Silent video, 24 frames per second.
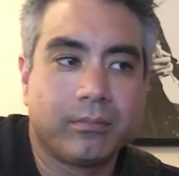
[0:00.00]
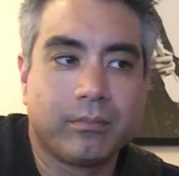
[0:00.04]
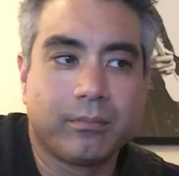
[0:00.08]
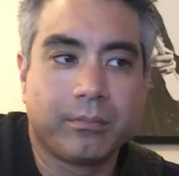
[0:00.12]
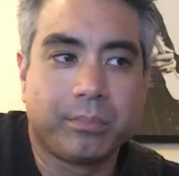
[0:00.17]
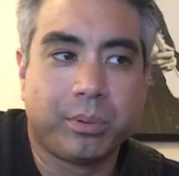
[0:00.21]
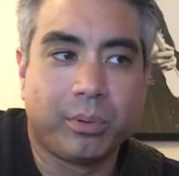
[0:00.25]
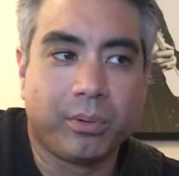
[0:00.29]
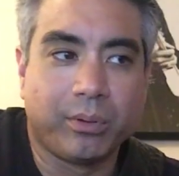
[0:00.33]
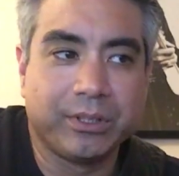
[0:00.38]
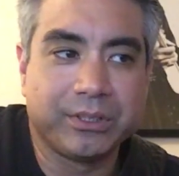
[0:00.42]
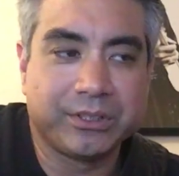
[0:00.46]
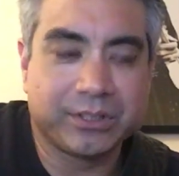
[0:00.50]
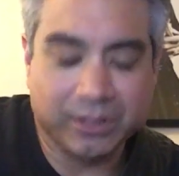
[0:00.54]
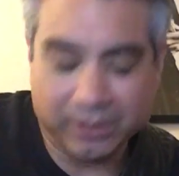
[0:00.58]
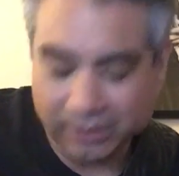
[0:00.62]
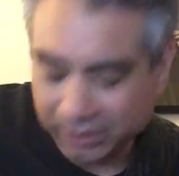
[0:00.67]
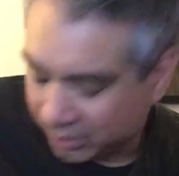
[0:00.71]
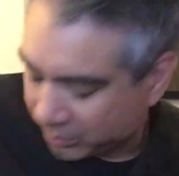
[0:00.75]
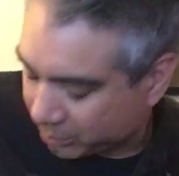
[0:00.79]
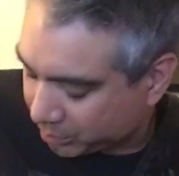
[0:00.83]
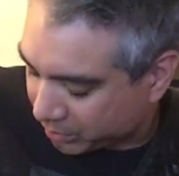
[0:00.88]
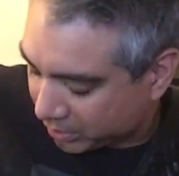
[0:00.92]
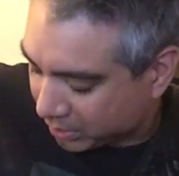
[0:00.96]
points of
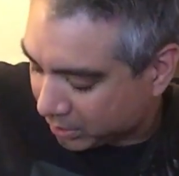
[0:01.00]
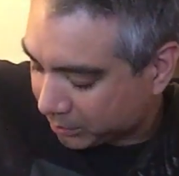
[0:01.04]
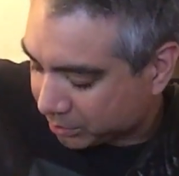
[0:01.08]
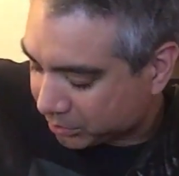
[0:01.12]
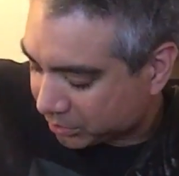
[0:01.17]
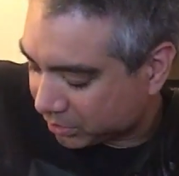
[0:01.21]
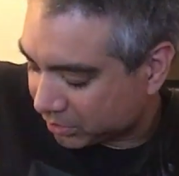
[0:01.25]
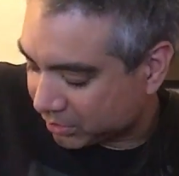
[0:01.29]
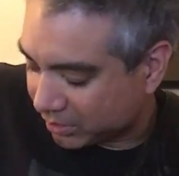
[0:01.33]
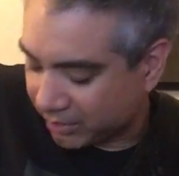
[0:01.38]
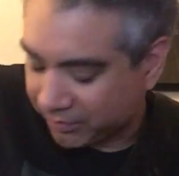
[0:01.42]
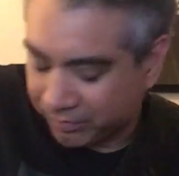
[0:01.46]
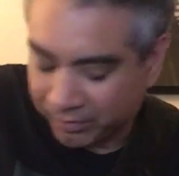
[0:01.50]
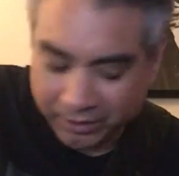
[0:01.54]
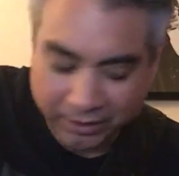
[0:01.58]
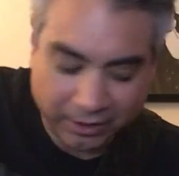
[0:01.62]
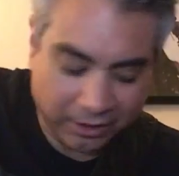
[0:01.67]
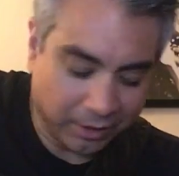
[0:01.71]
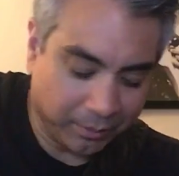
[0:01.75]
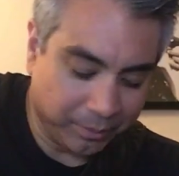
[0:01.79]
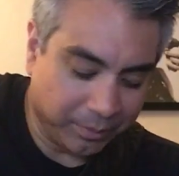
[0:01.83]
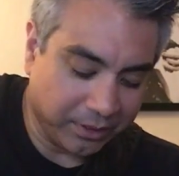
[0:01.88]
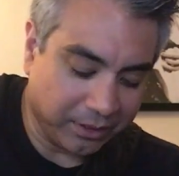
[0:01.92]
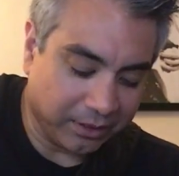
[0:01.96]
these pickups are definitely
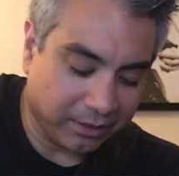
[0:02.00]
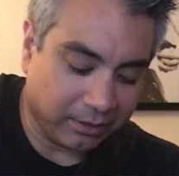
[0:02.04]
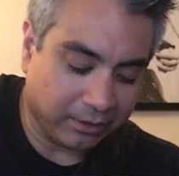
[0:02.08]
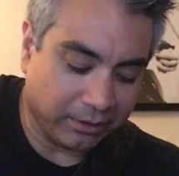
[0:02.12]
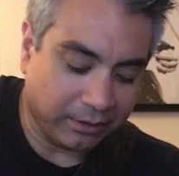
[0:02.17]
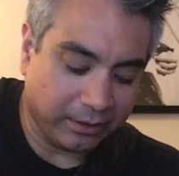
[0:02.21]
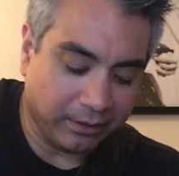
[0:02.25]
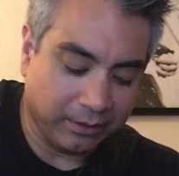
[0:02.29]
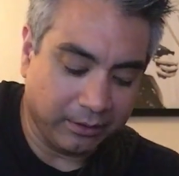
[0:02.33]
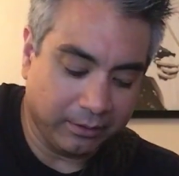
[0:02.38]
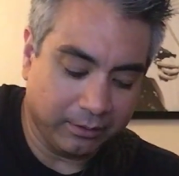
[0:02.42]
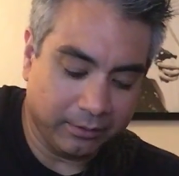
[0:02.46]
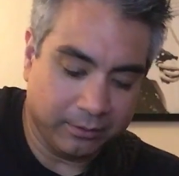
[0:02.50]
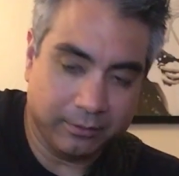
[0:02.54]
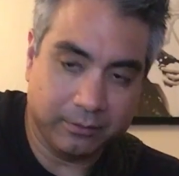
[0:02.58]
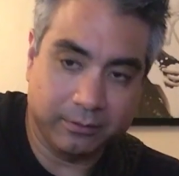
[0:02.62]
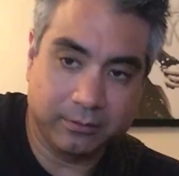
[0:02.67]
going to be the clean.